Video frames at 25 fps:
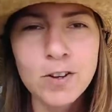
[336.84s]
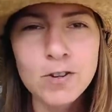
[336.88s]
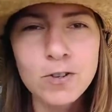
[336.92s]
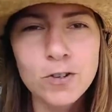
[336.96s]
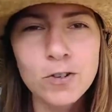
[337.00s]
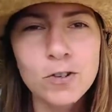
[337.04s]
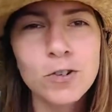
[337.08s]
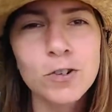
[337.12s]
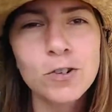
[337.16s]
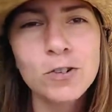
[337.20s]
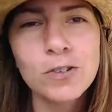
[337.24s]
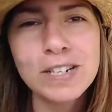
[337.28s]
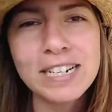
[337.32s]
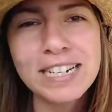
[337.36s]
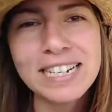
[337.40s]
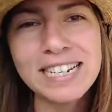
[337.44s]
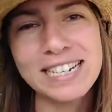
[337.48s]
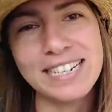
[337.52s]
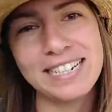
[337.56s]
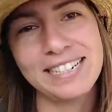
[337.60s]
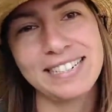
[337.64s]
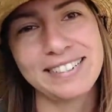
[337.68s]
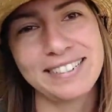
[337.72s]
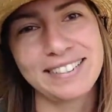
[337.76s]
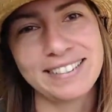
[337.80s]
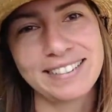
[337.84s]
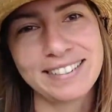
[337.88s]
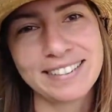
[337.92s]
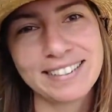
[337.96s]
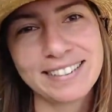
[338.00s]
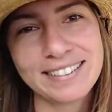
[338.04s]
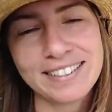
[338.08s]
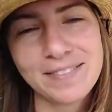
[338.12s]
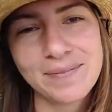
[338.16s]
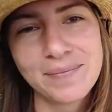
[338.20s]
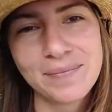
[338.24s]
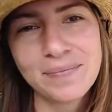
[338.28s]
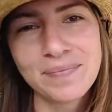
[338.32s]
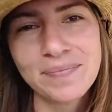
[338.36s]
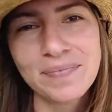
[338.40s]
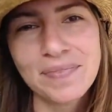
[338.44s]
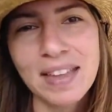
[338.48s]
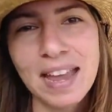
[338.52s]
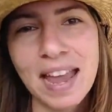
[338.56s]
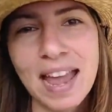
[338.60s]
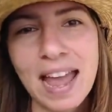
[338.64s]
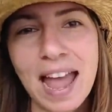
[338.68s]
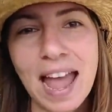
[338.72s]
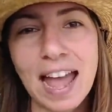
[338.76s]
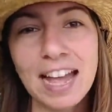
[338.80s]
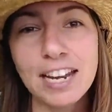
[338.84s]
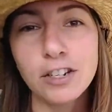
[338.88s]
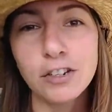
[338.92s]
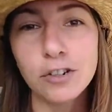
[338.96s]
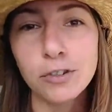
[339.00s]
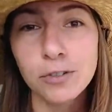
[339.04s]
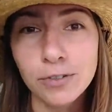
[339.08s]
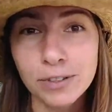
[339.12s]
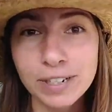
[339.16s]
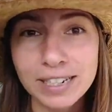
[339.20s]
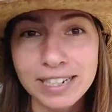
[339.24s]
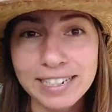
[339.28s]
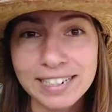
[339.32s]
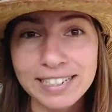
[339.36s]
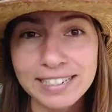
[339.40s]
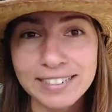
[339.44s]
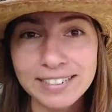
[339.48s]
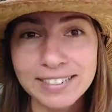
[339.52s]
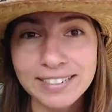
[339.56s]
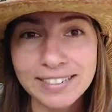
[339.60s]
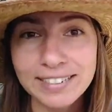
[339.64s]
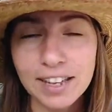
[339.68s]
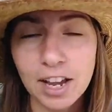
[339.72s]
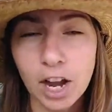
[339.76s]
Trees. And trees